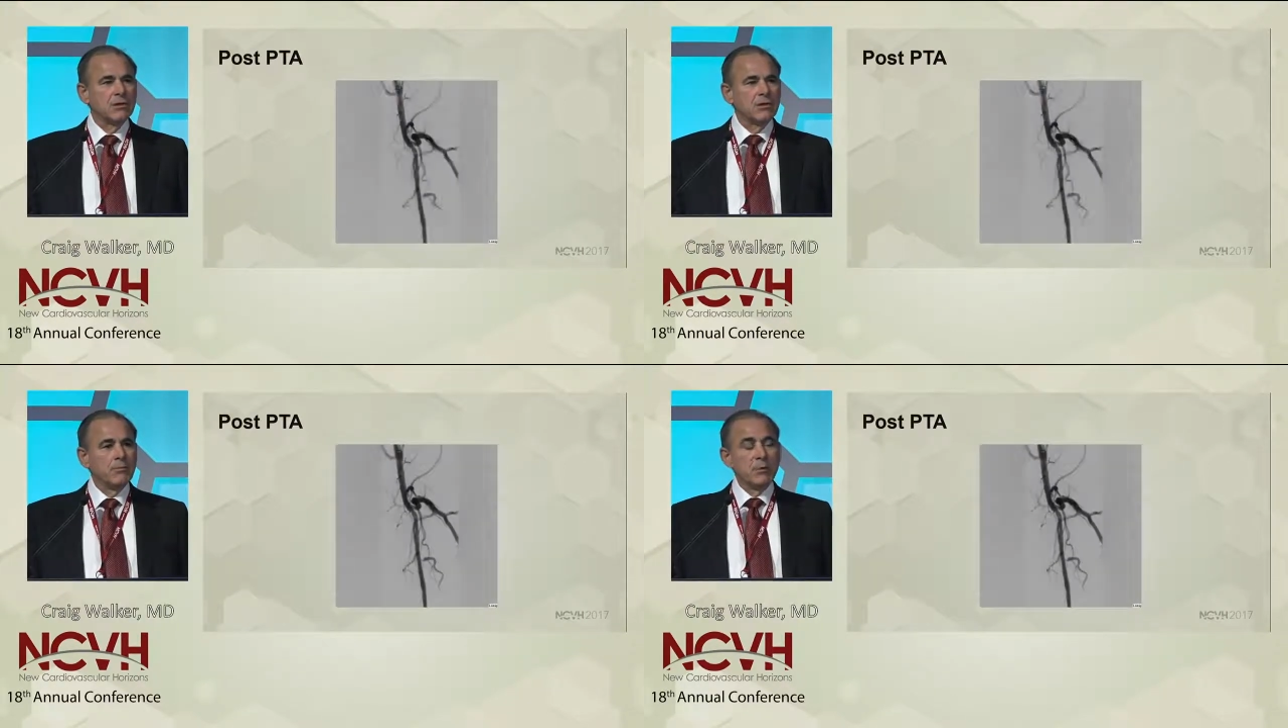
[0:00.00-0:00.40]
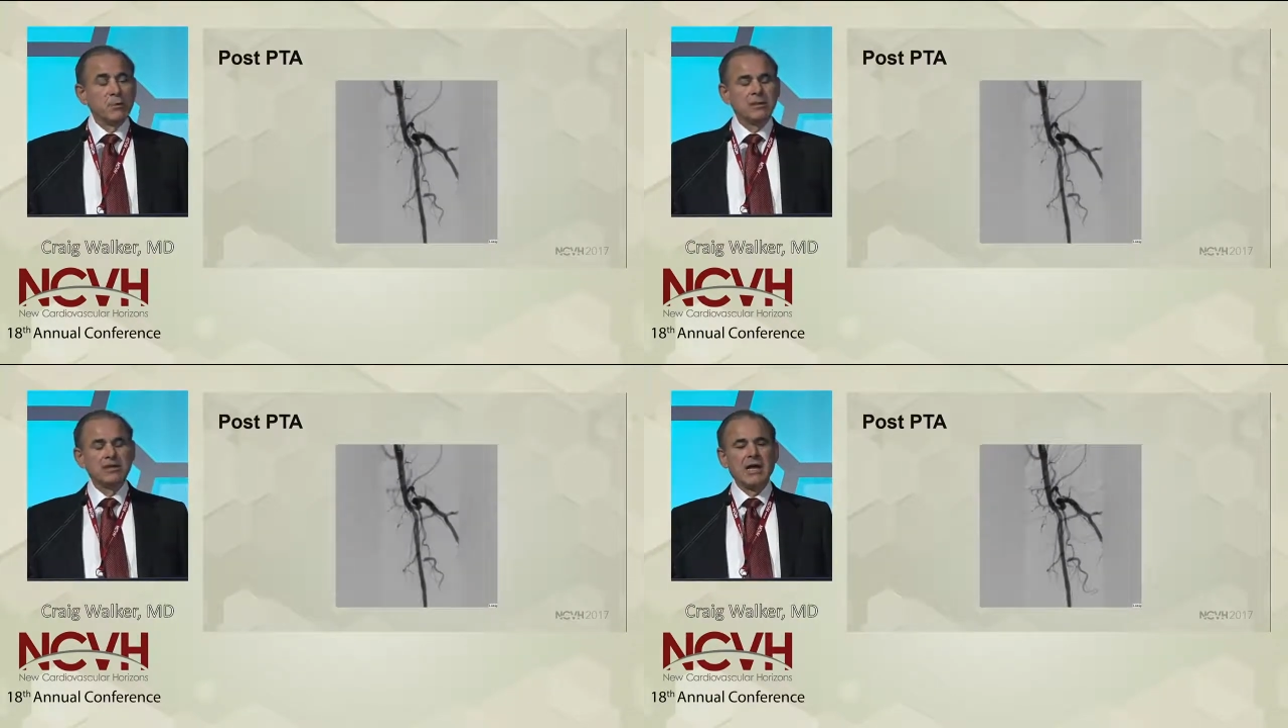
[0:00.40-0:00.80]
But
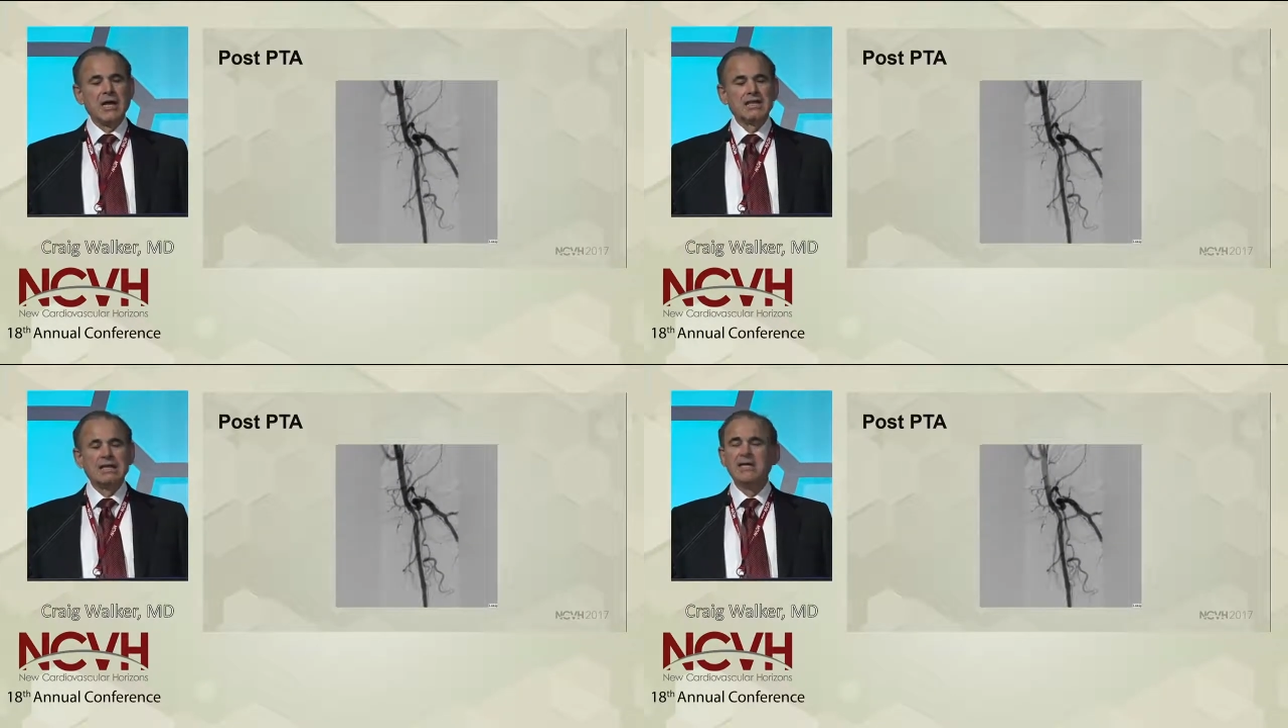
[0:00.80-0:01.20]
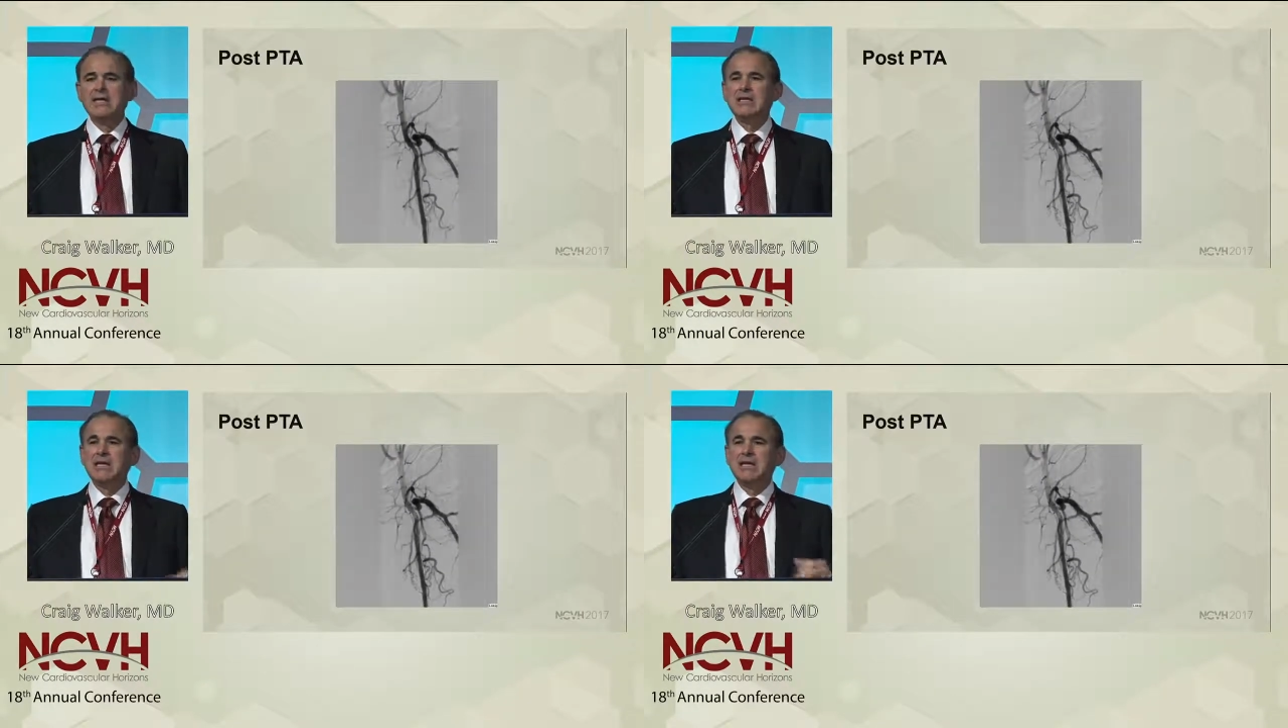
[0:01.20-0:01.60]
what
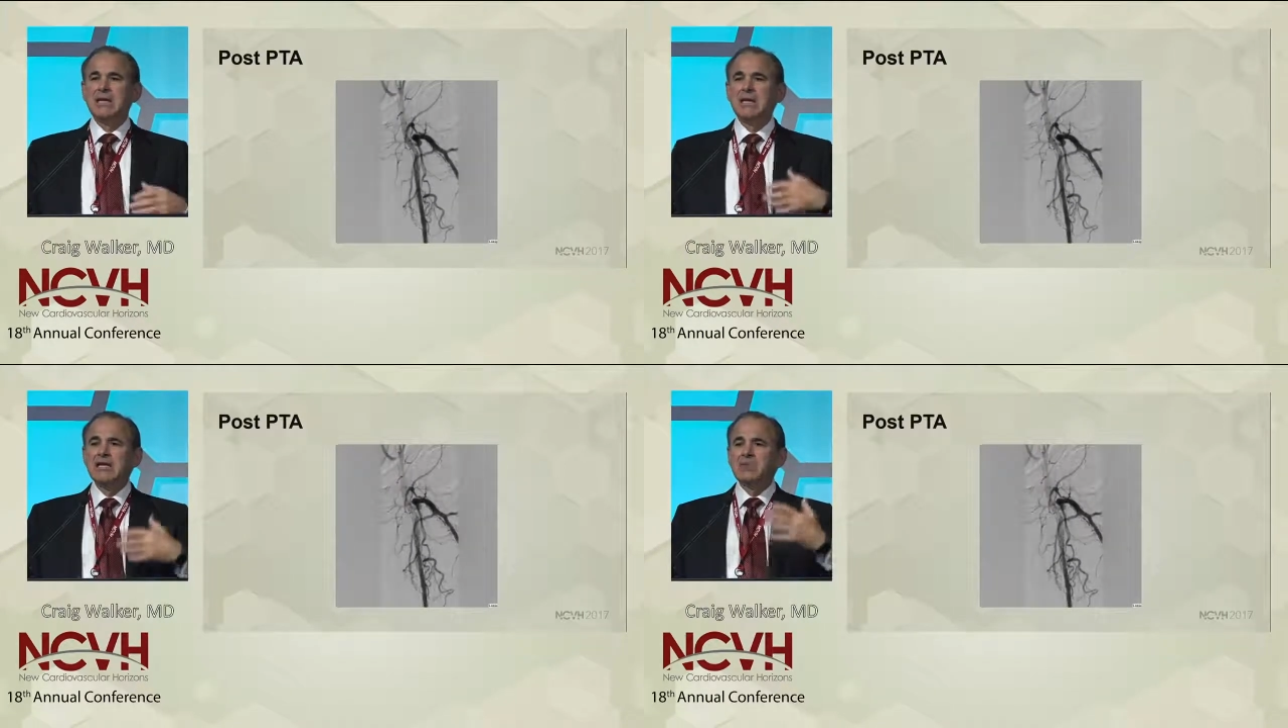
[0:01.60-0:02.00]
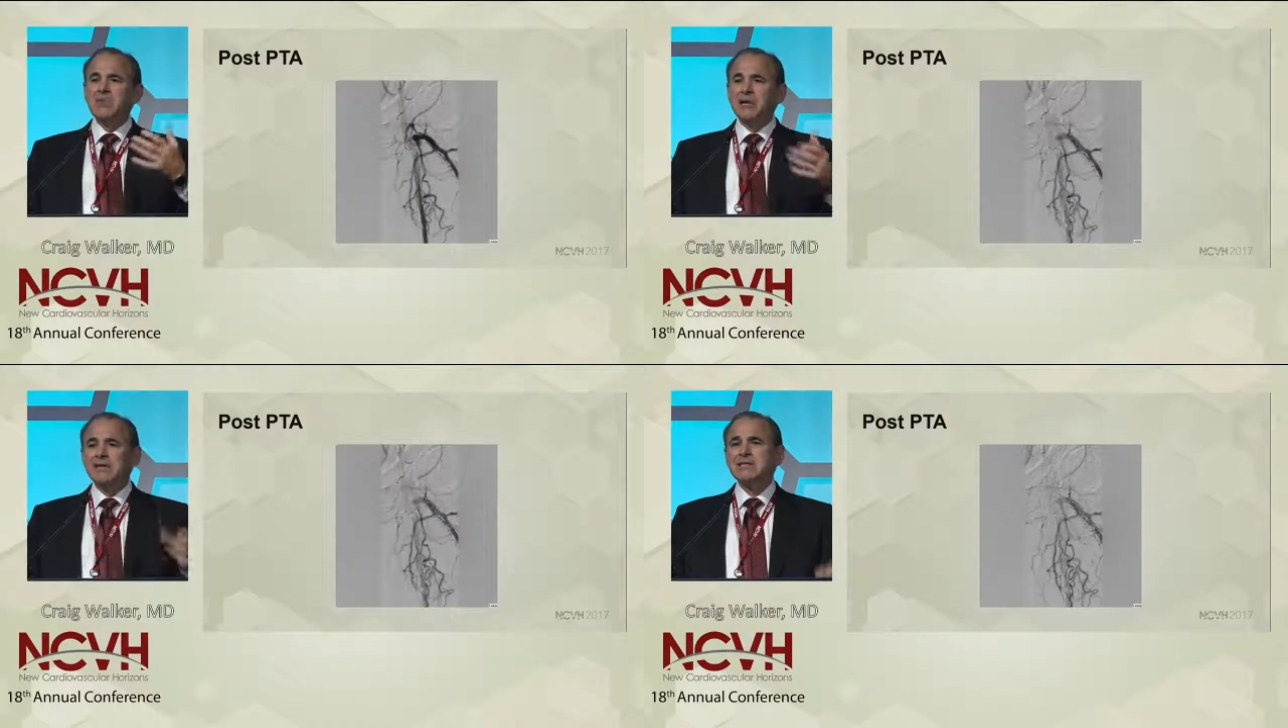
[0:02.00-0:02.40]
Gondini did and his
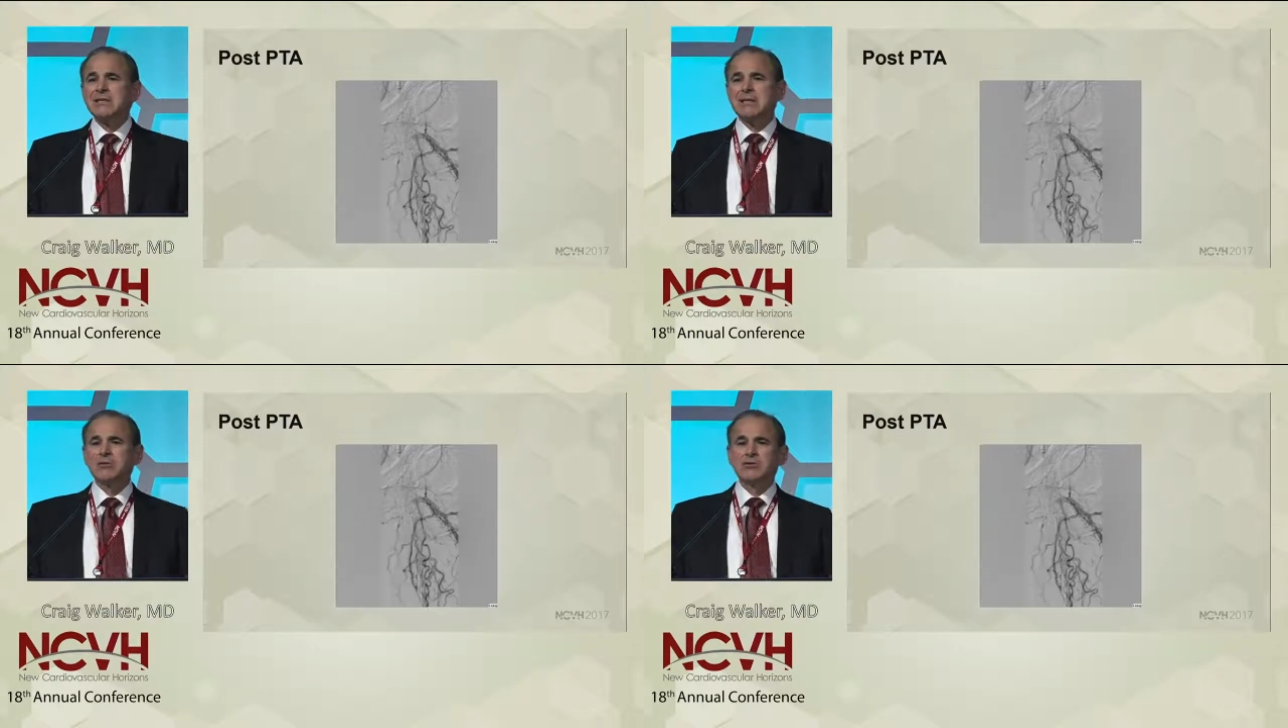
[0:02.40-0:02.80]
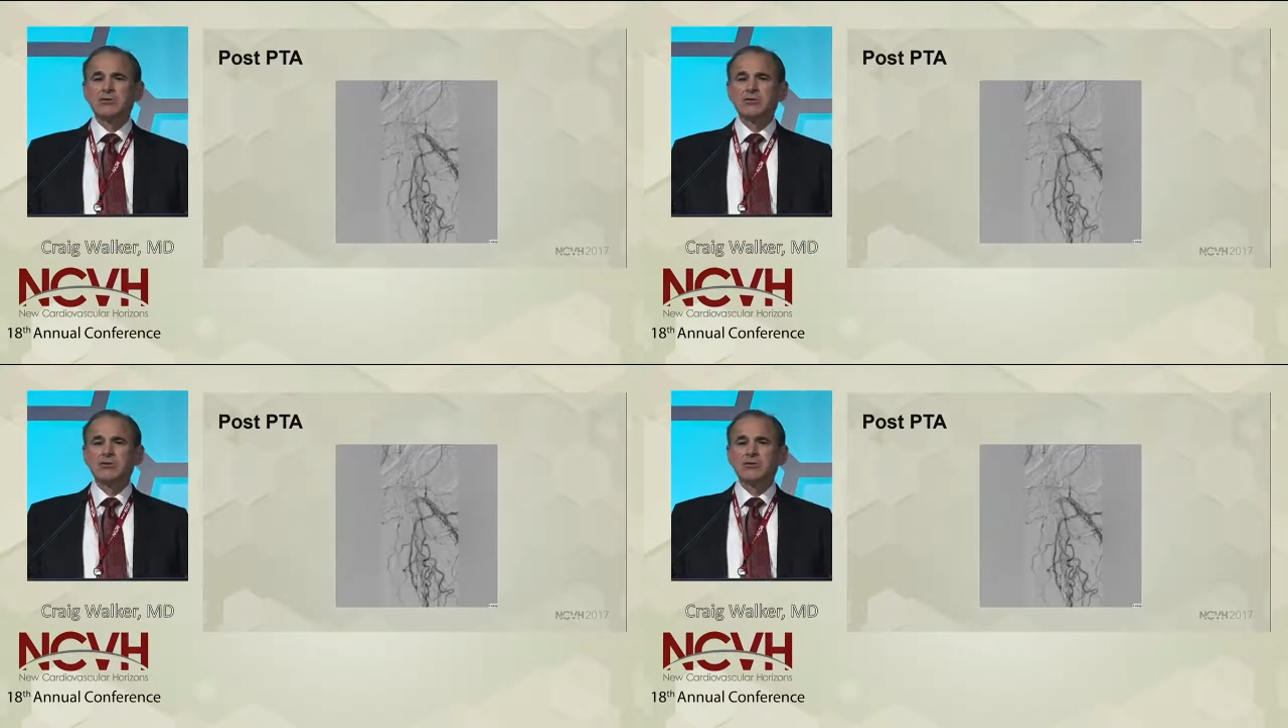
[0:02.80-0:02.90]
predecessor